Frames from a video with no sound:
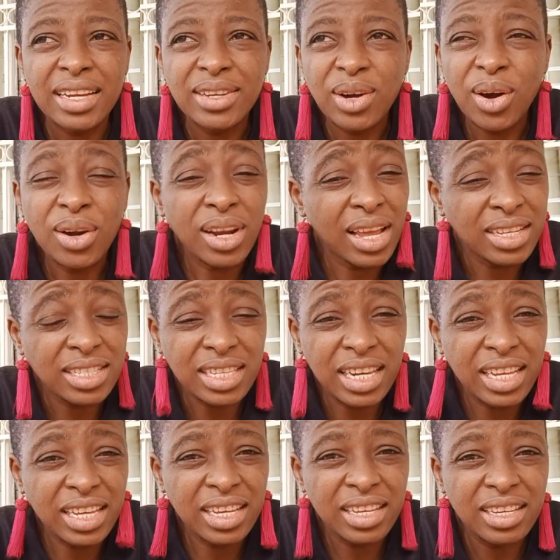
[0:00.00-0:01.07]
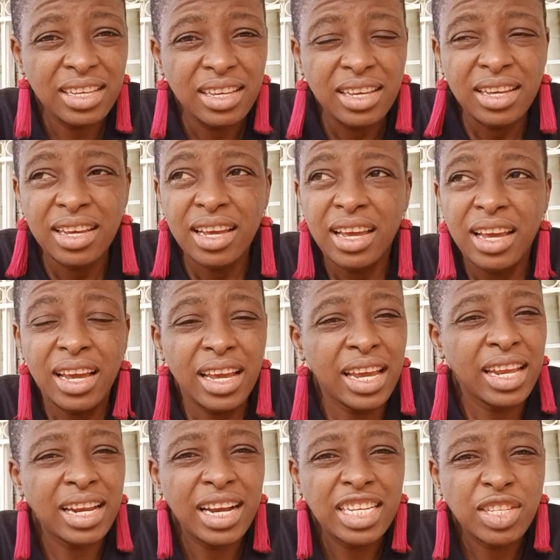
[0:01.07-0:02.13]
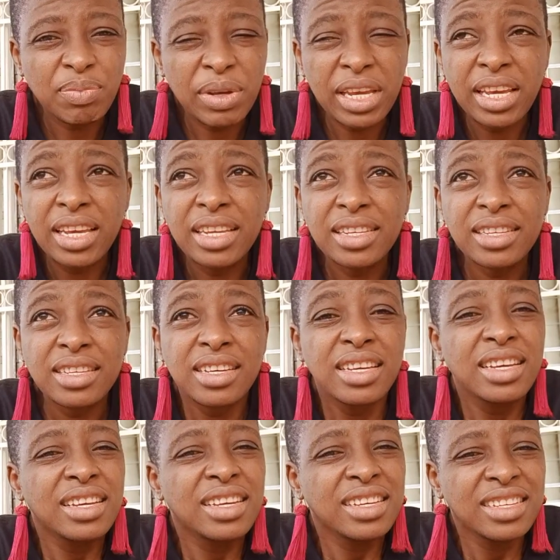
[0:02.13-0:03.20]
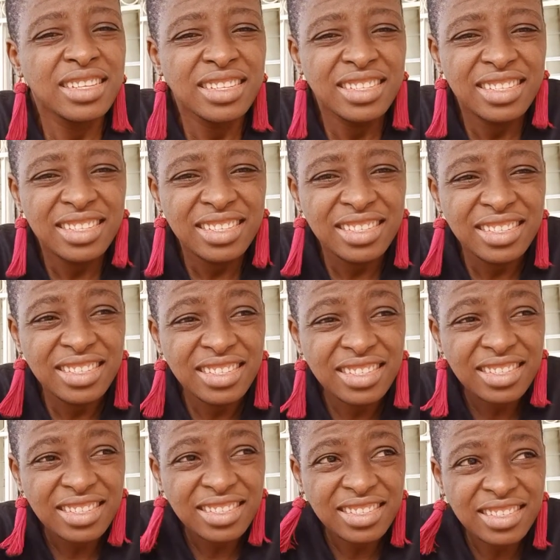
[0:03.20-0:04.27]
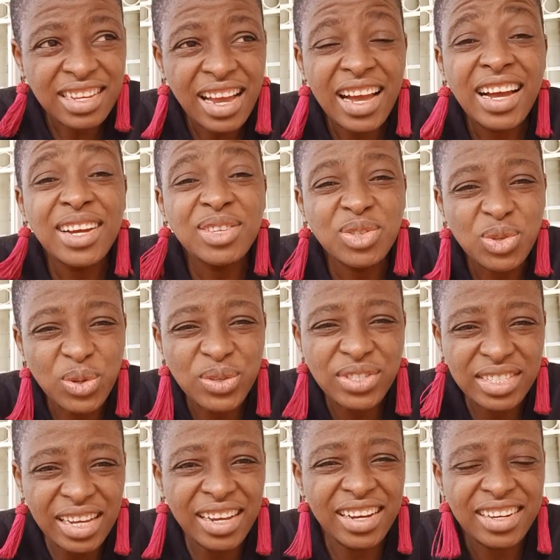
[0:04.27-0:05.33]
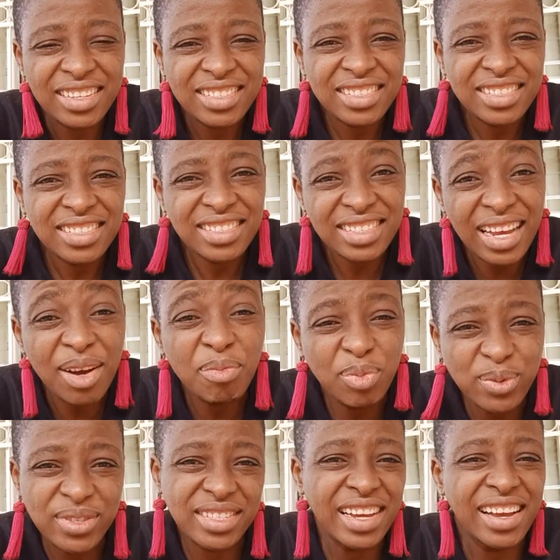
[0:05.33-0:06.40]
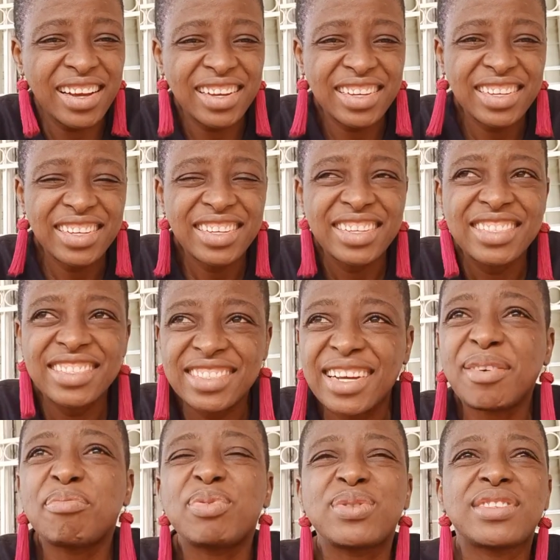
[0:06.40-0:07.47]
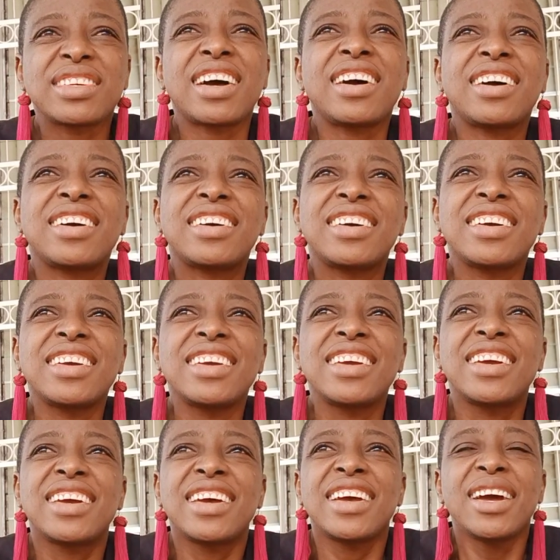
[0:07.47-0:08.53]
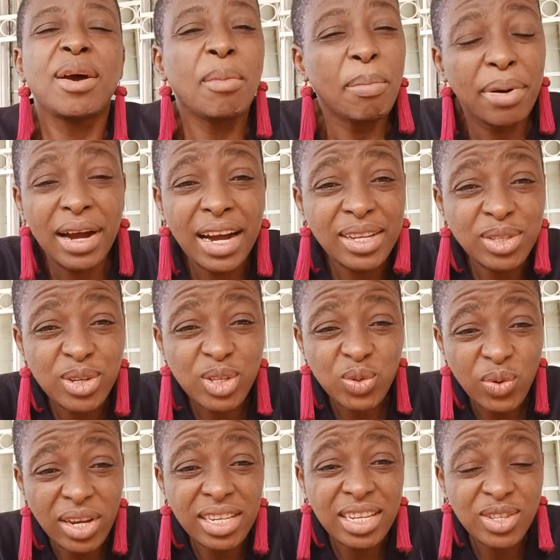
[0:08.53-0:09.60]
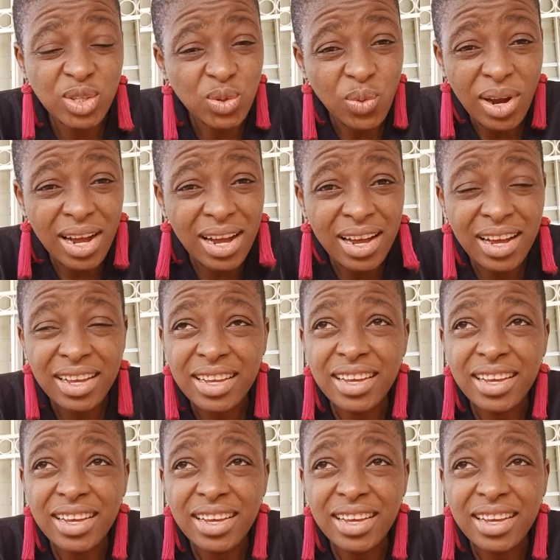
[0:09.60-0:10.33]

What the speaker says: honestly it has been 100 sur 100, 100%, 100%. Prendre soin de soi